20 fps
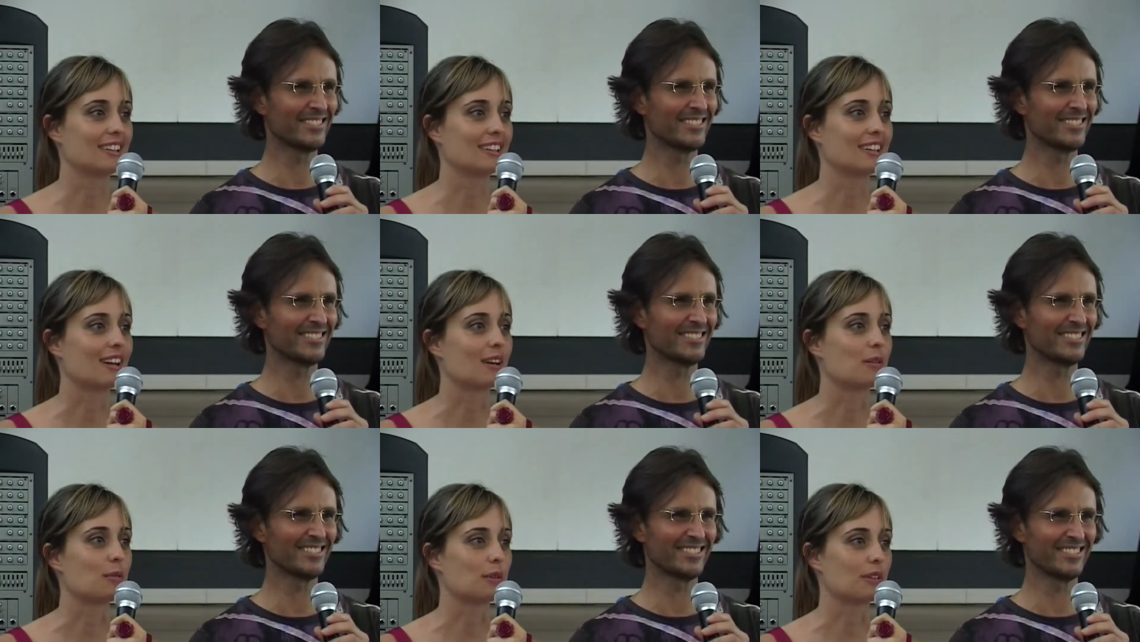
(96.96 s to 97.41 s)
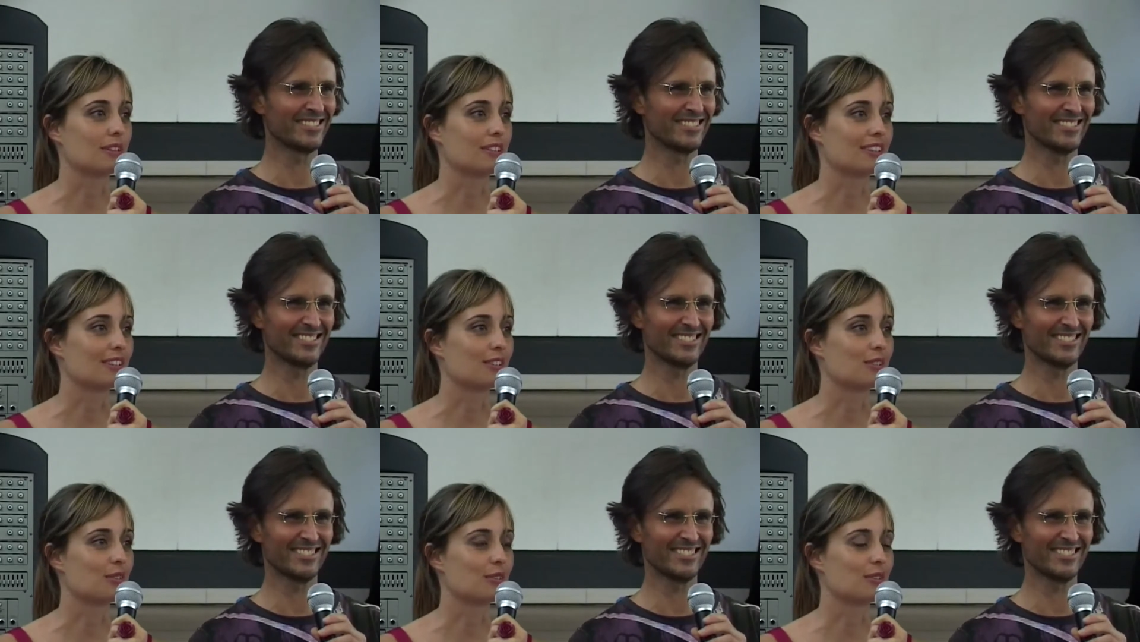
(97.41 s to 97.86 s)
Speaker 1: Yeah, well,
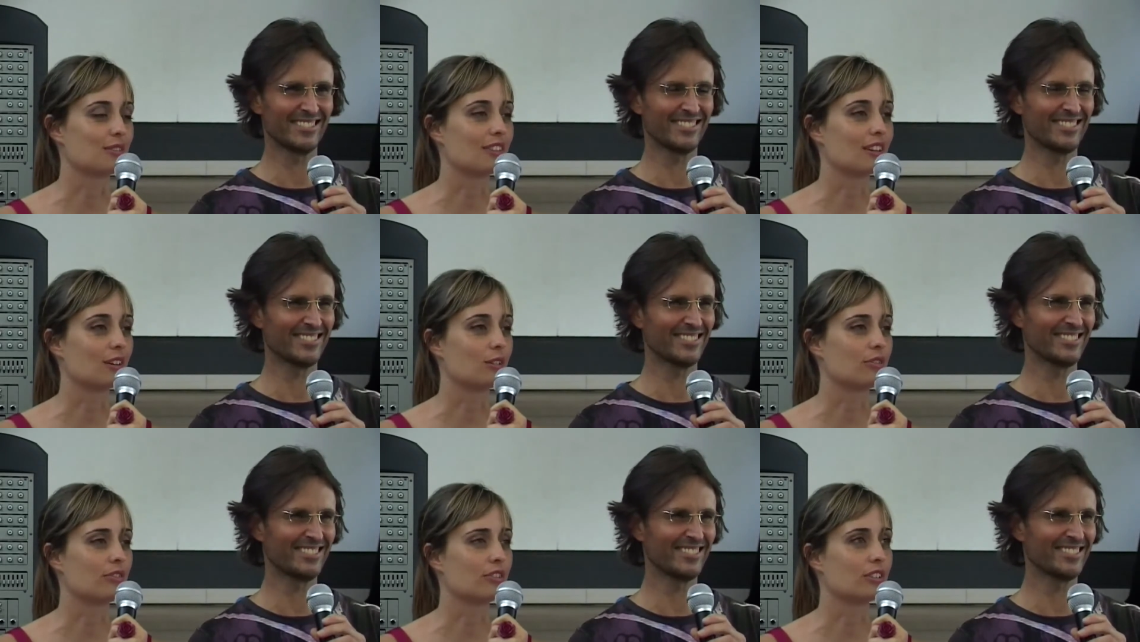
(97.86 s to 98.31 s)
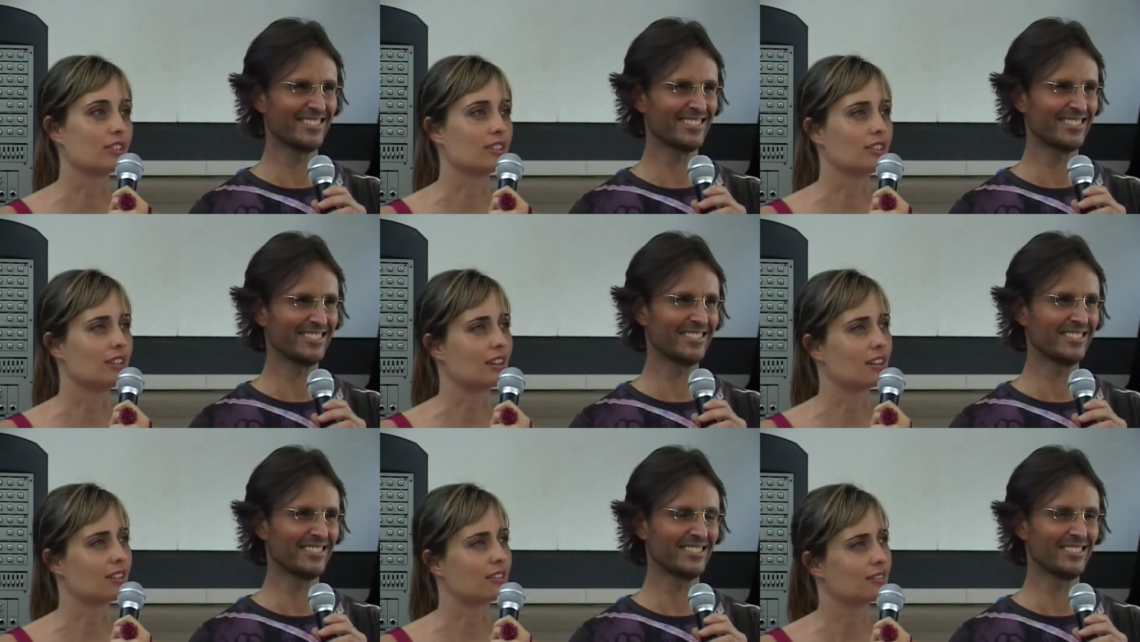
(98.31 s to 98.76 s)
they'll
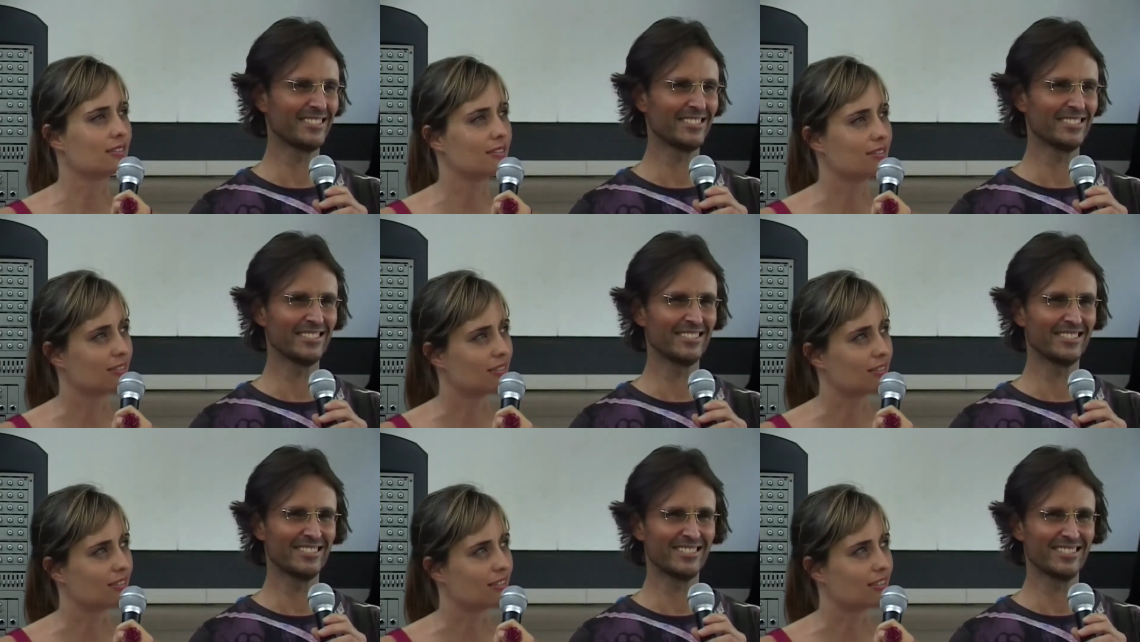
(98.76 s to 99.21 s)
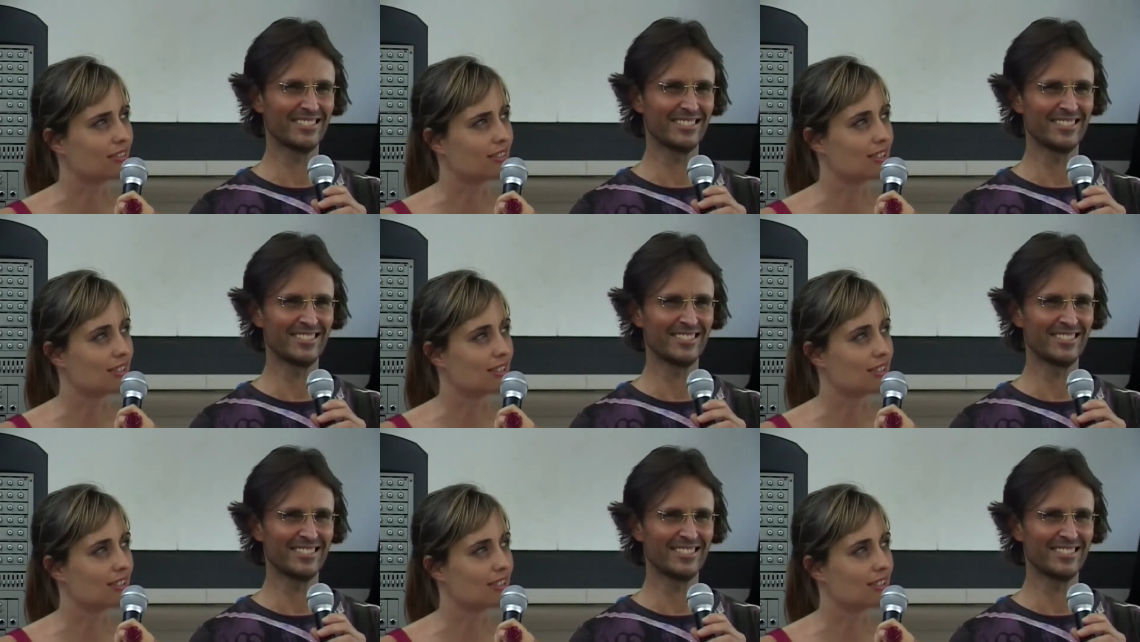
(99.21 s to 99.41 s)
feel like, oh,